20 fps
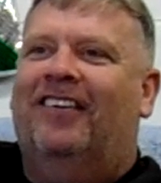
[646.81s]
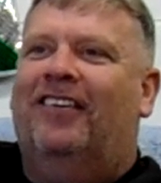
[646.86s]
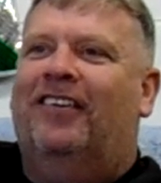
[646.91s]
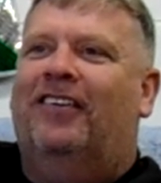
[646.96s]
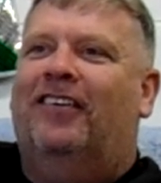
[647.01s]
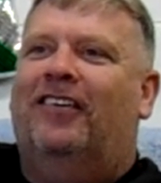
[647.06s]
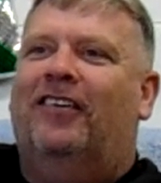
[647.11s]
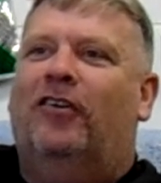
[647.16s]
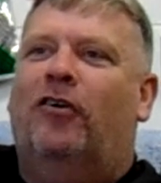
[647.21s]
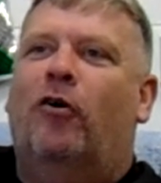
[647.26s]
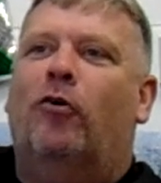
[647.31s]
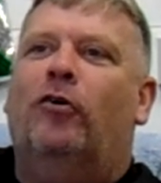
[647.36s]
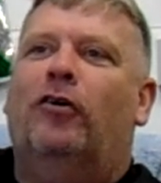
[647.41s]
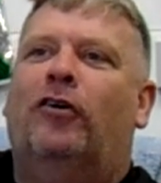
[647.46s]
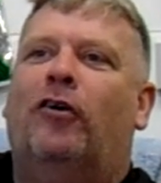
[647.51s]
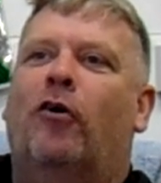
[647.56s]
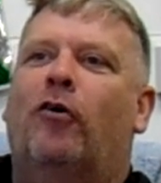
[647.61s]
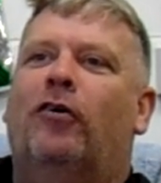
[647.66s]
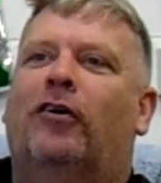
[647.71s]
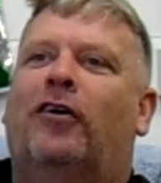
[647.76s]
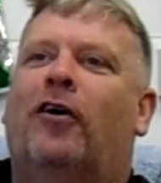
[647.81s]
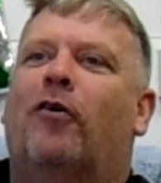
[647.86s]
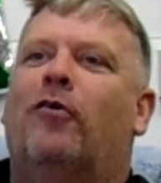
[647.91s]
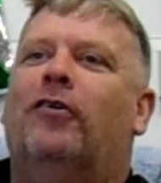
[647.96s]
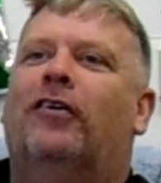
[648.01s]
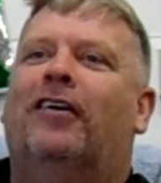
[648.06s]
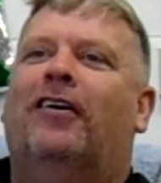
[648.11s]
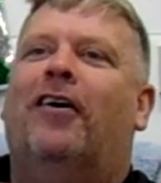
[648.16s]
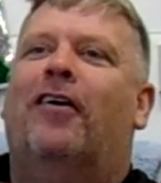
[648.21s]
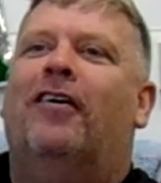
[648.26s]
But it's I think the guy keeps call,
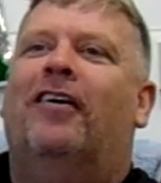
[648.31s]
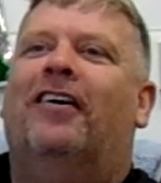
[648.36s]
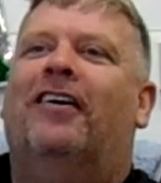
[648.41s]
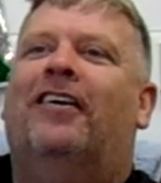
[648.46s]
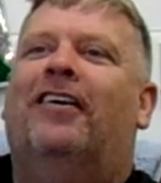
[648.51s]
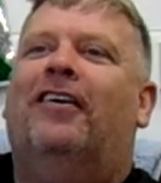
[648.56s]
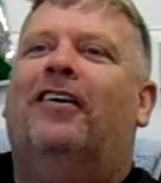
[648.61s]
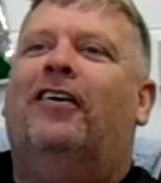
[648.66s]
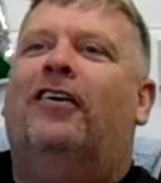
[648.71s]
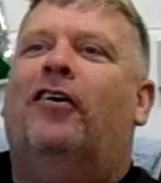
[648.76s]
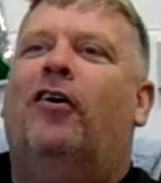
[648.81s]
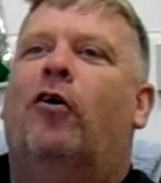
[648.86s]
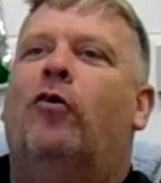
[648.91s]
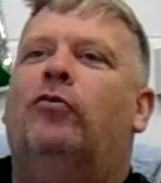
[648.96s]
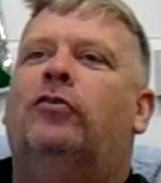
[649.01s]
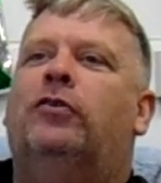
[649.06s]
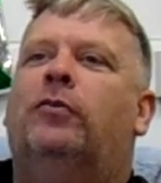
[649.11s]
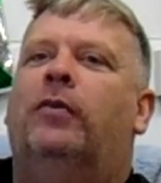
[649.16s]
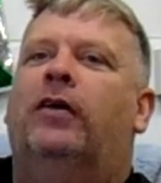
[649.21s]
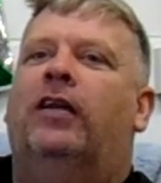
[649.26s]
making new accounts and calls